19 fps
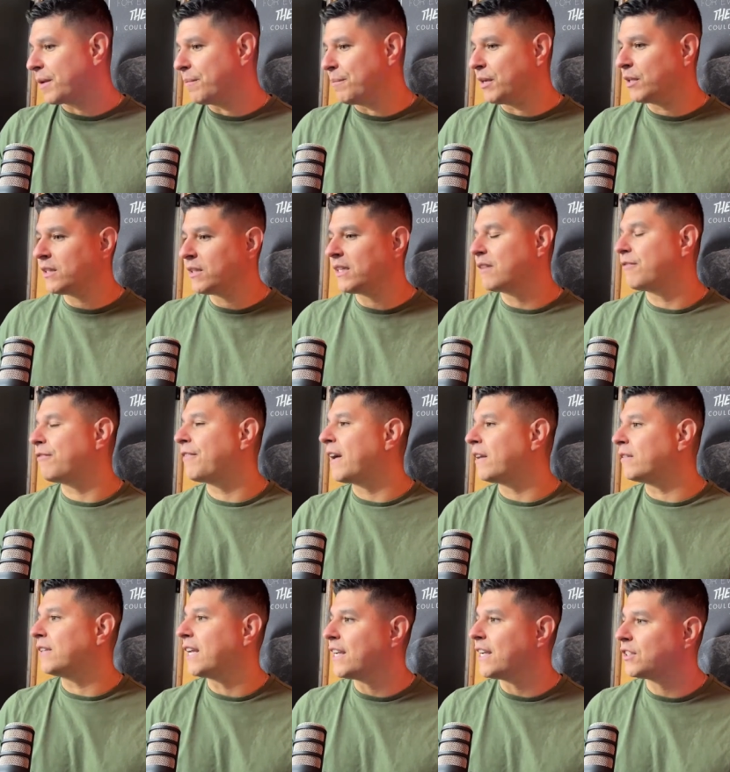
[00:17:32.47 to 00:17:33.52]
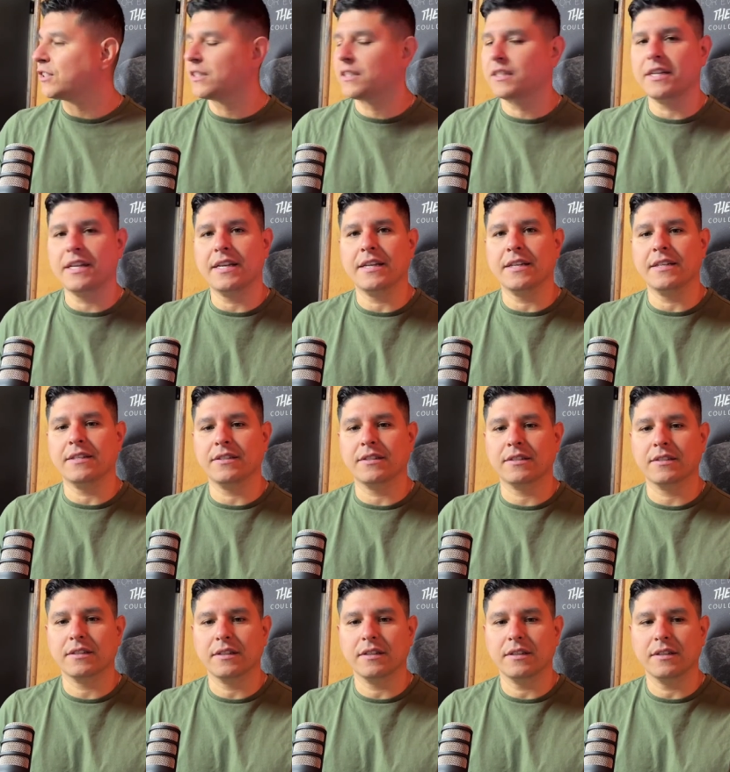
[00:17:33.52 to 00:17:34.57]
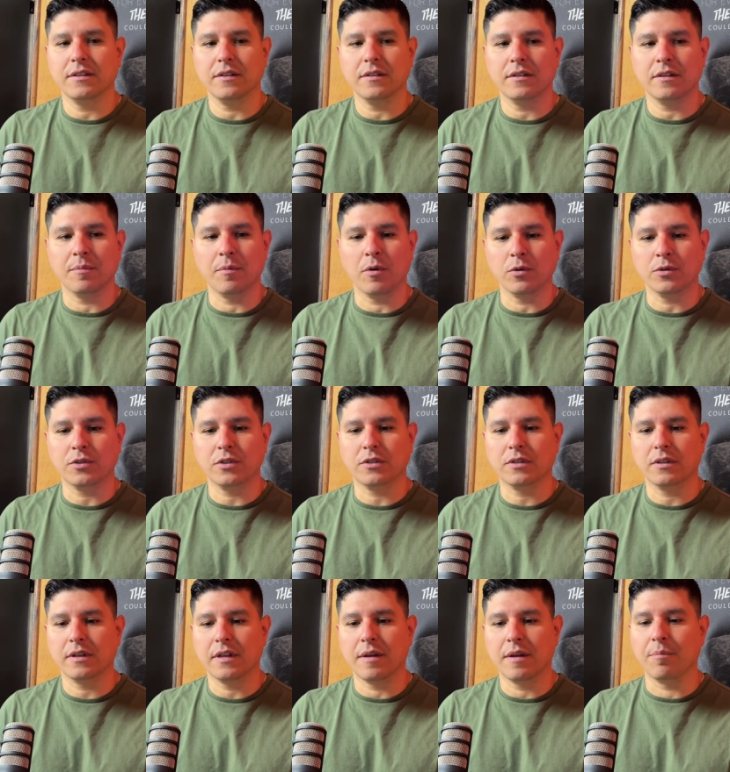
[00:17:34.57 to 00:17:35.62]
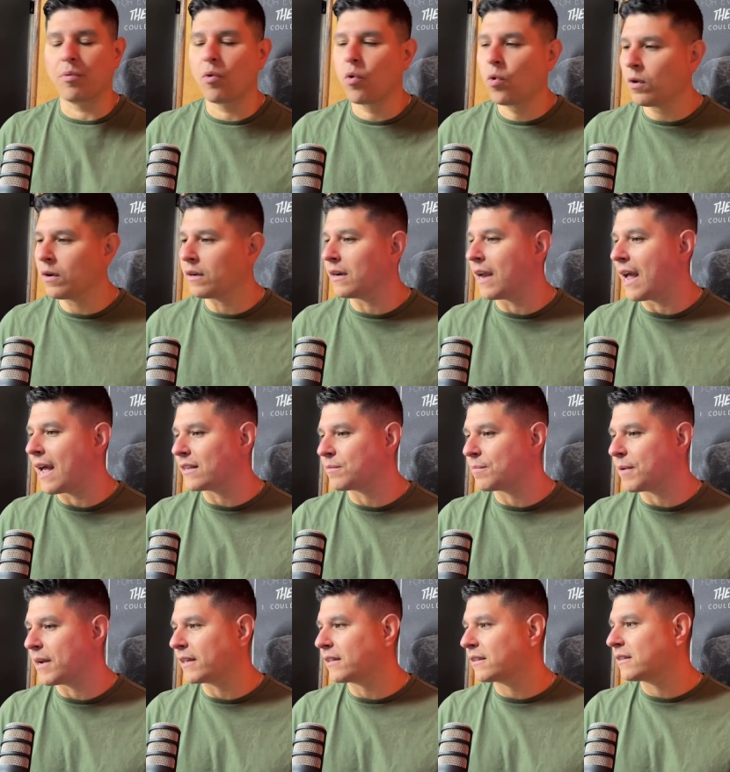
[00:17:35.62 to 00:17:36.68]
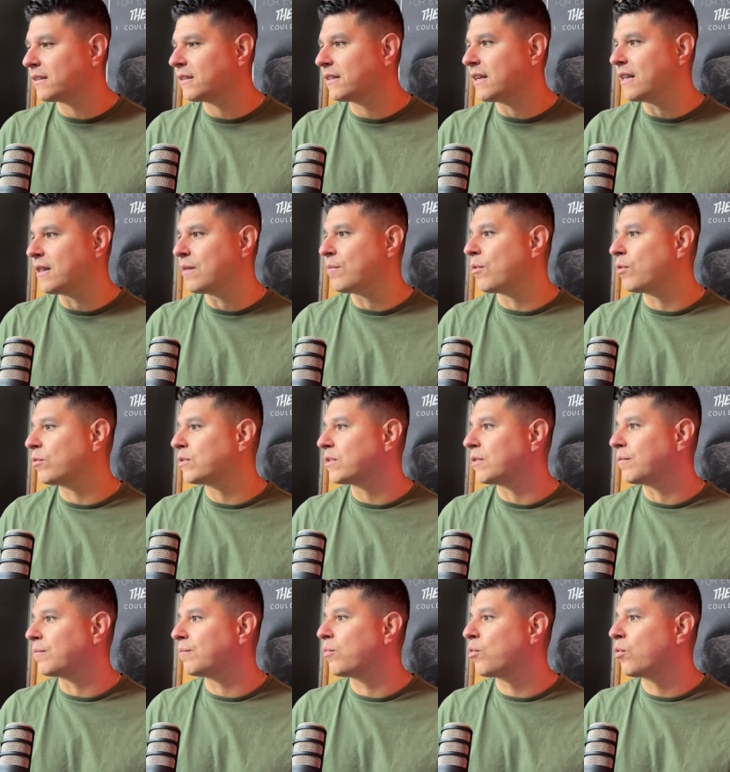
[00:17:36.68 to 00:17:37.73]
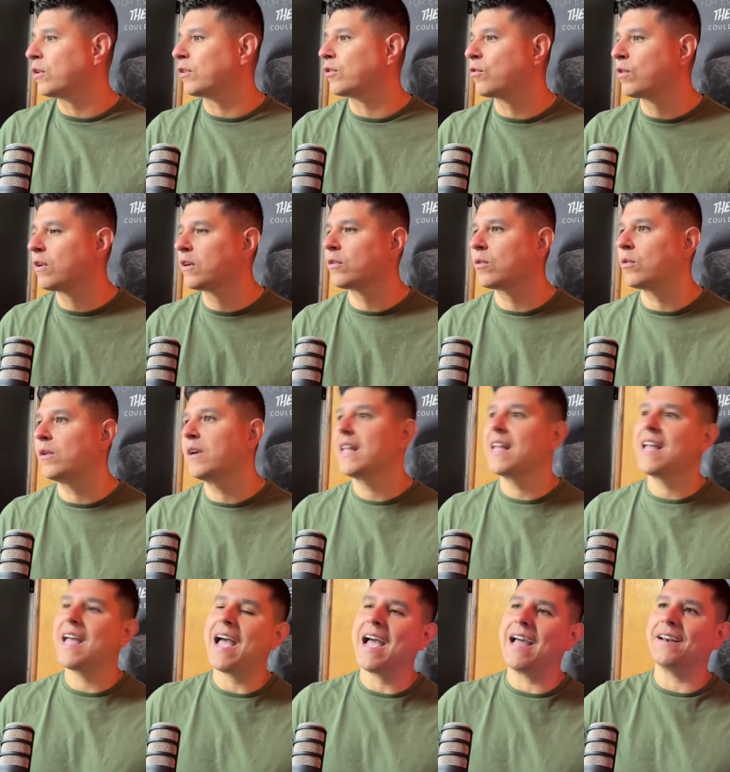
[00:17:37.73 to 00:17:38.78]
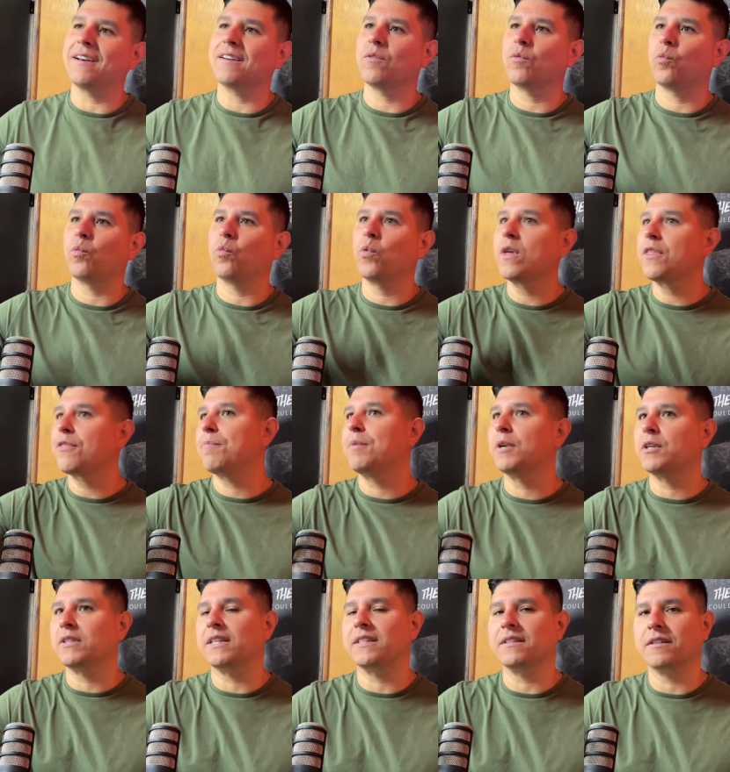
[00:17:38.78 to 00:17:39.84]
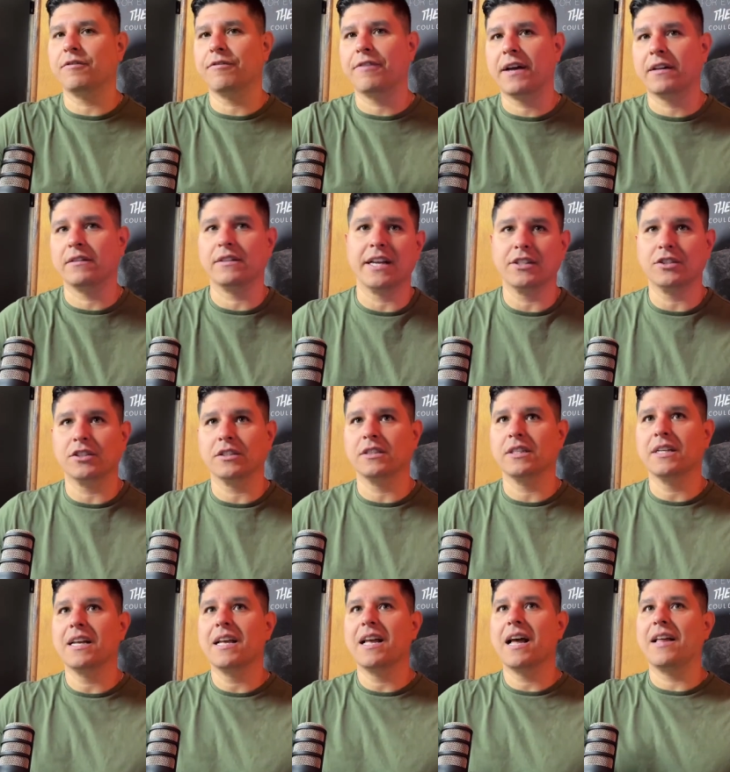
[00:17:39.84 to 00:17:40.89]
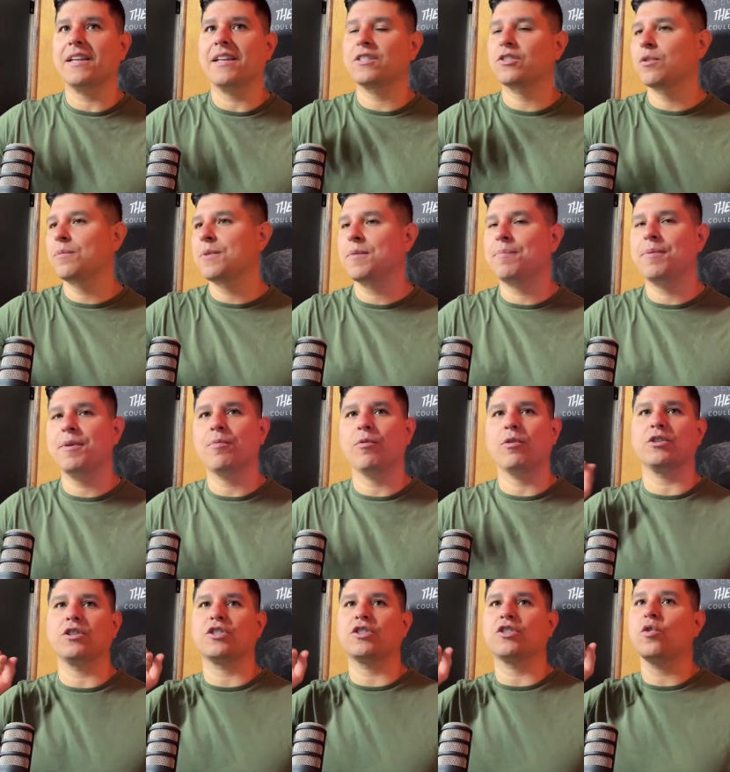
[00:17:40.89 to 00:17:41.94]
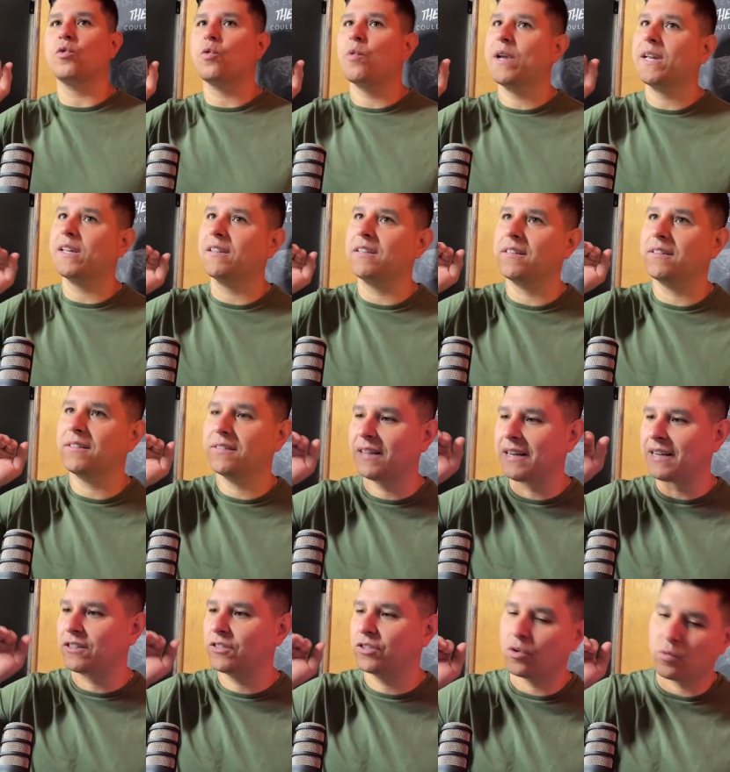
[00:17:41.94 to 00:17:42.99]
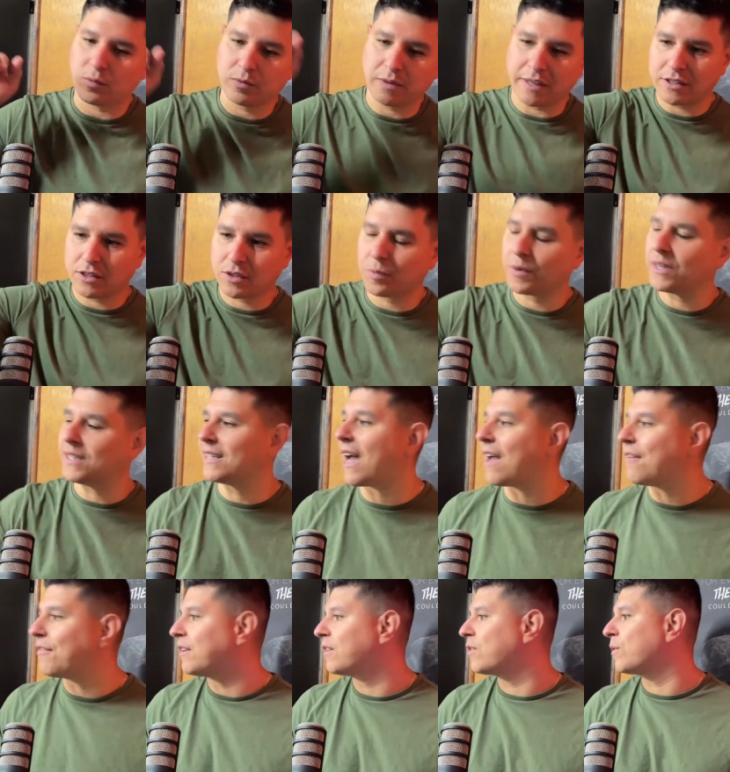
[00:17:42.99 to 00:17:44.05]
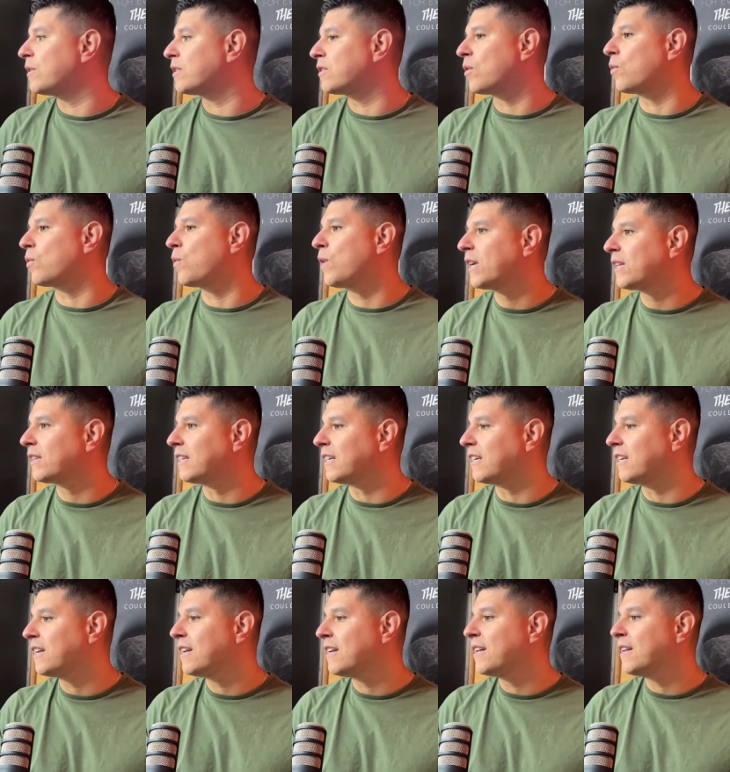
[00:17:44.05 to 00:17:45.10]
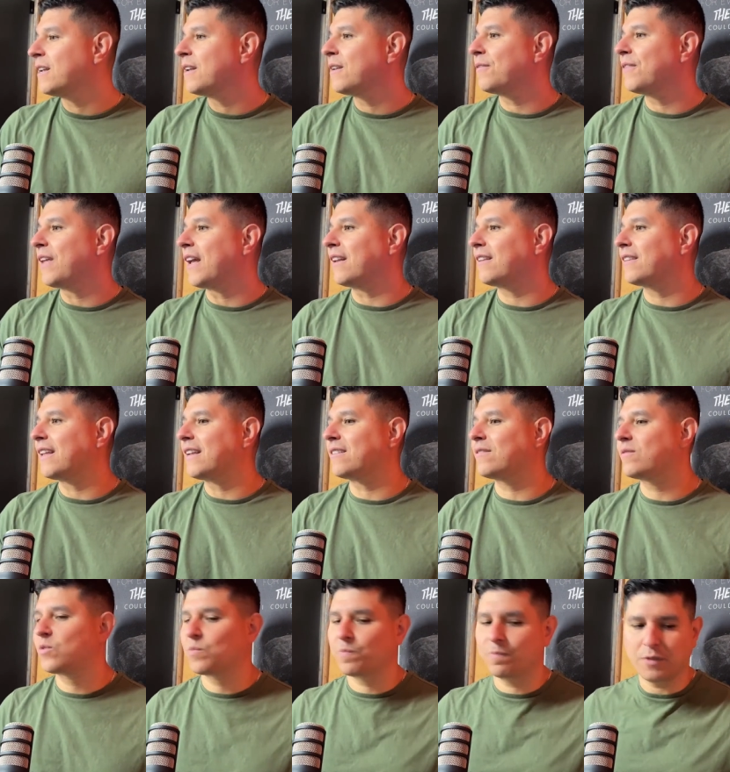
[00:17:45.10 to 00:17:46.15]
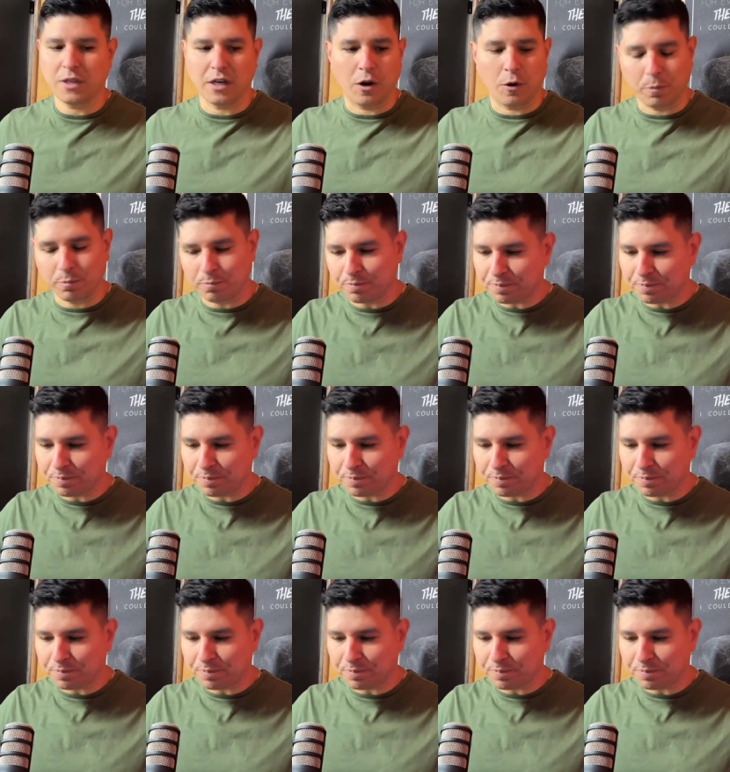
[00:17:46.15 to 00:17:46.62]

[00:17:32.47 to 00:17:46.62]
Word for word: building the foundation is the most important aspect most important, critical. And with building the foundation, I think so many people are just so quickly, like, so they just want to dive into it so quickly that they, you know,